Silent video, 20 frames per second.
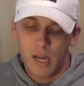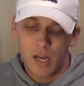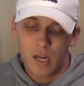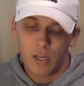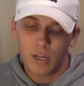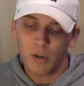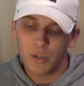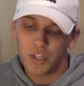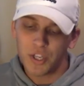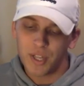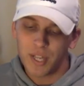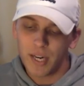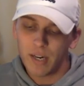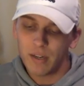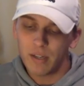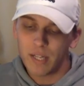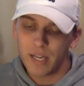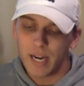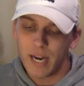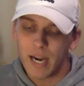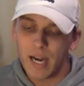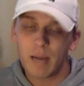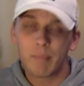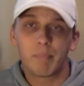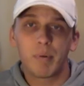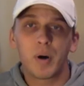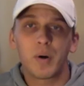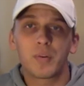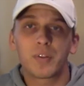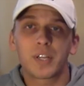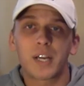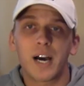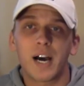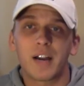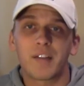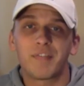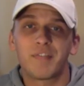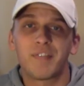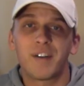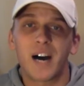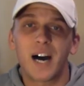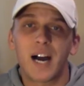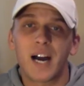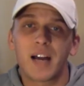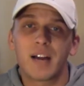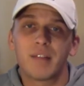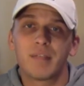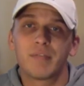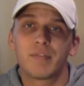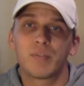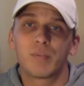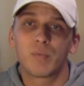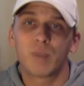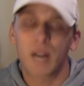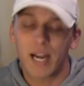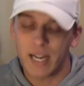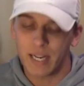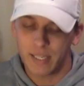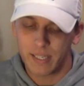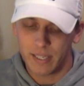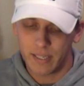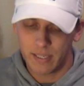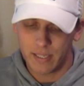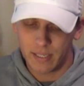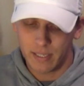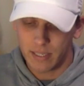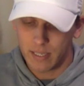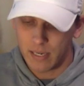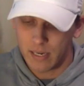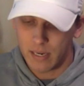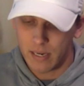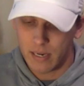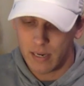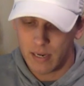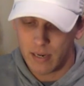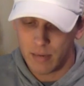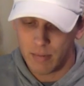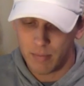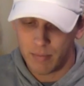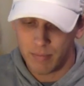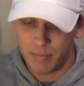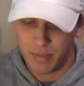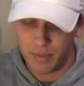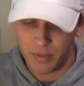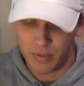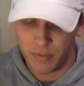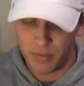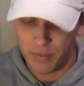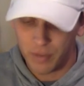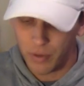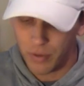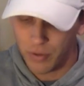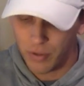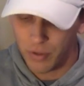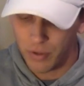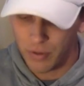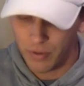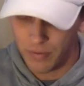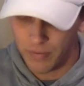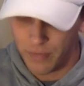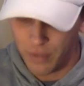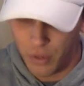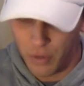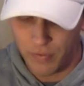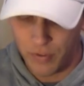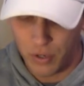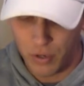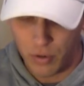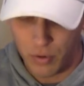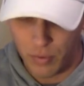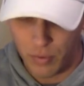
Coach Therrell and I both got 5 right. There's a few of you